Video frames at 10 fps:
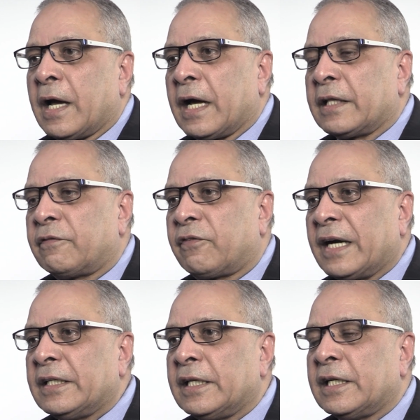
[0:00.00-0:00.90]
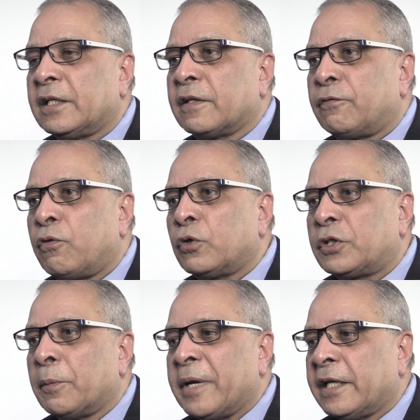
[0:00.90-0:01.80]
And finally, the fourth
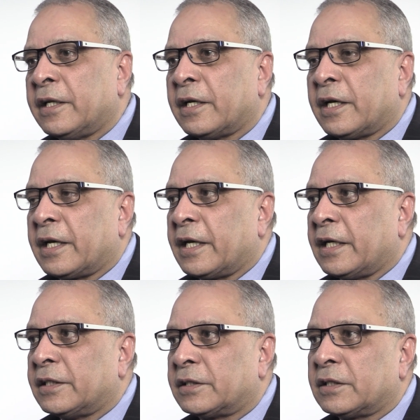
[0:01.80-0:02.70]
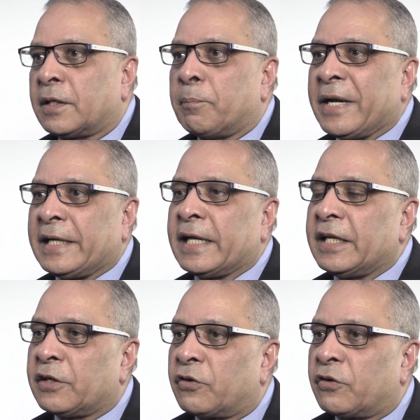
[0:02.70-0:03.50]
domain is maintaining